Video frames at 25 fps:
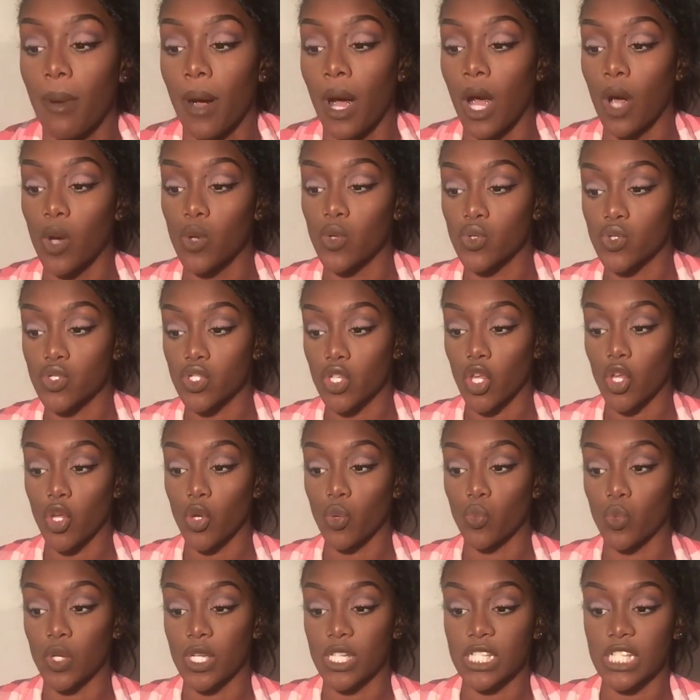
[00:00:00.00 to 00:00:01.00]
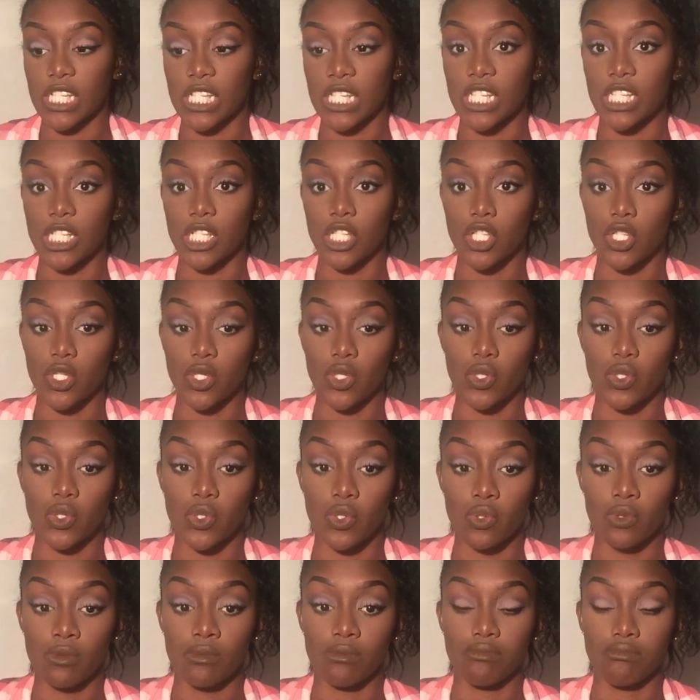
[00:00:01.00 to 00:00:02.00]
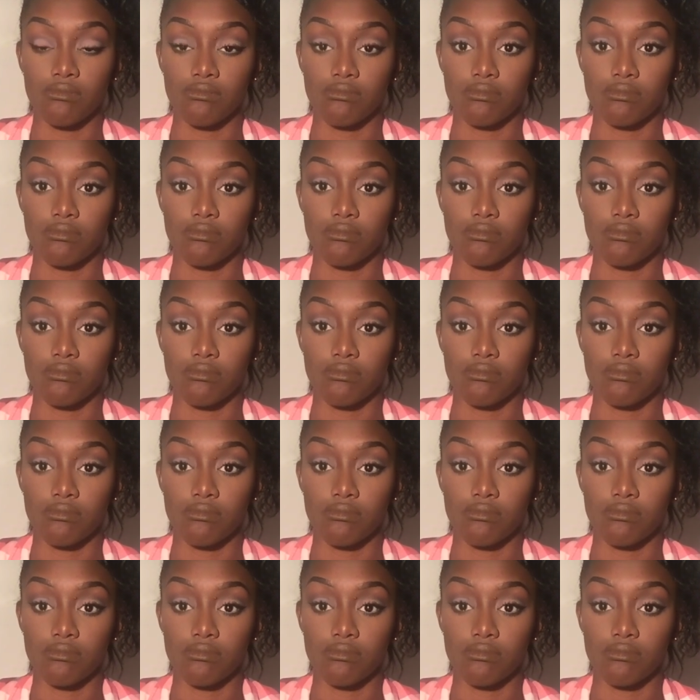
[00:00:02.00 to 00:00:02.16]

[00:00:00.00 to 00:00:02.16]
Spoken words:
but also wanted to